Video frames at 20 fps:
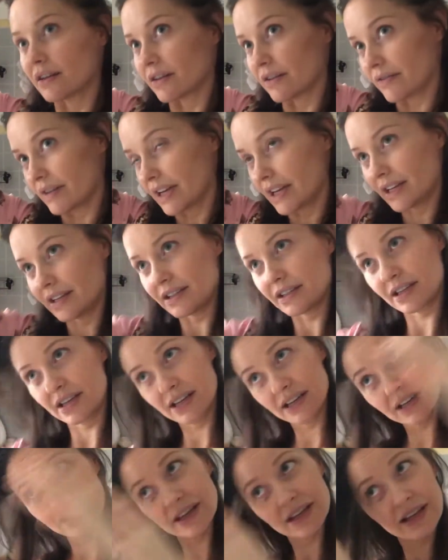All right.
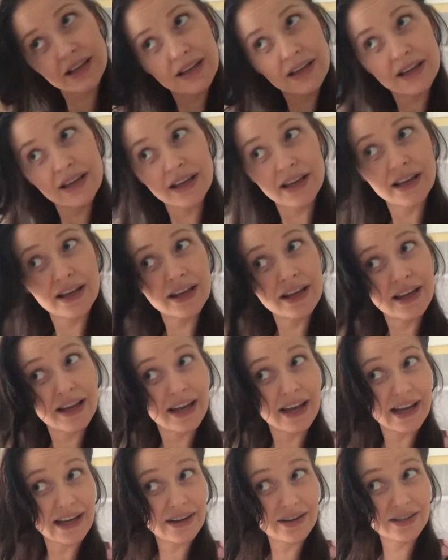
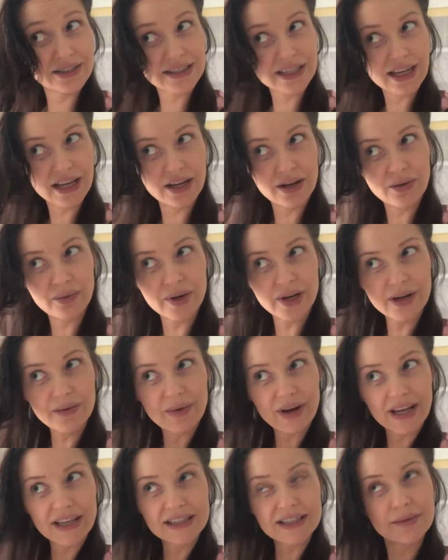I know it's kind of weird,
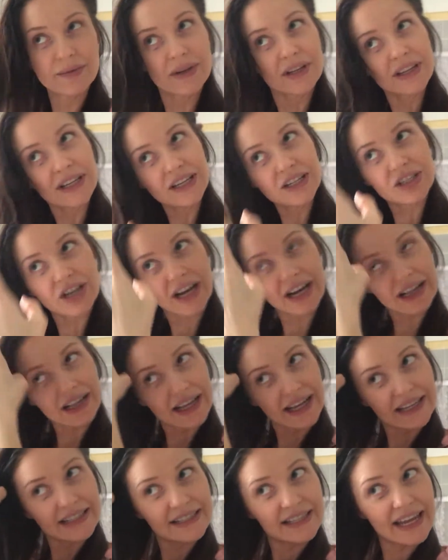but I typically try to
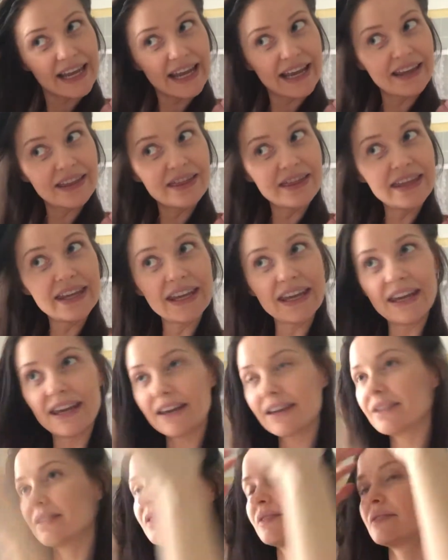like take
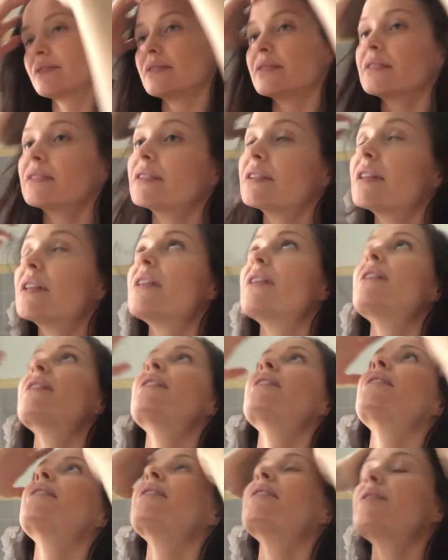the,
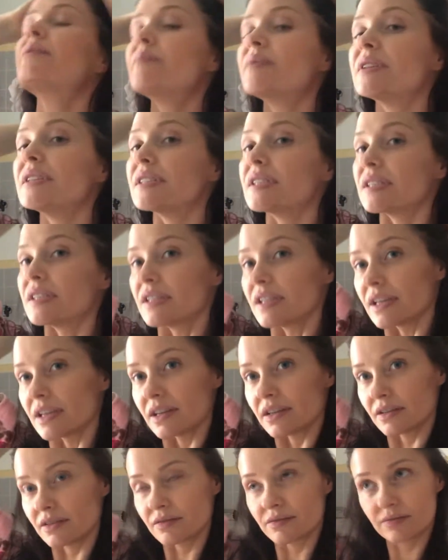let me
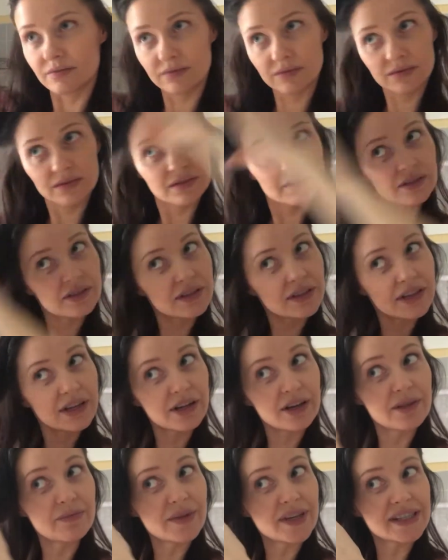see, I
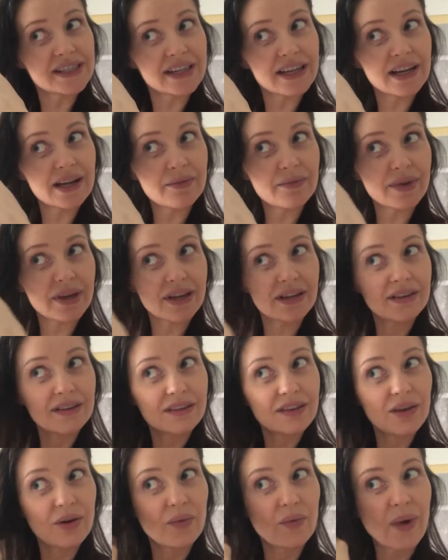already messed it up, but
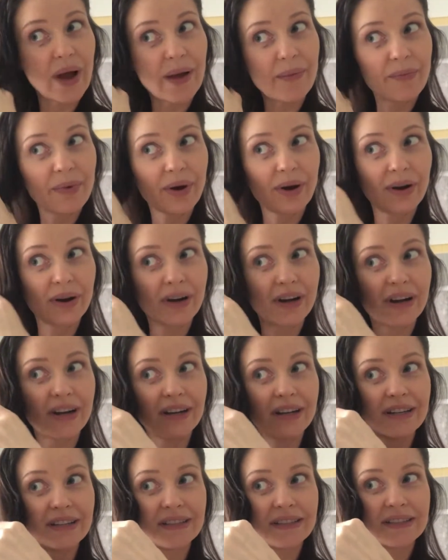the wet
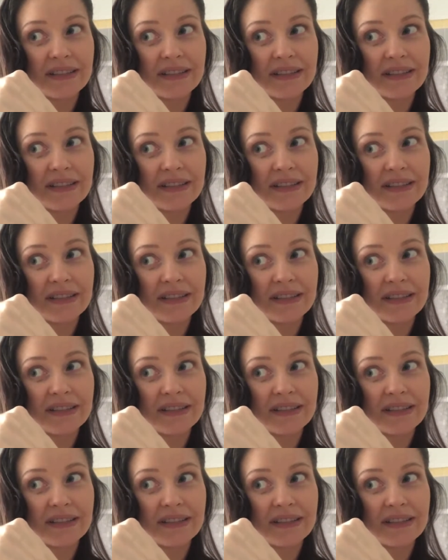part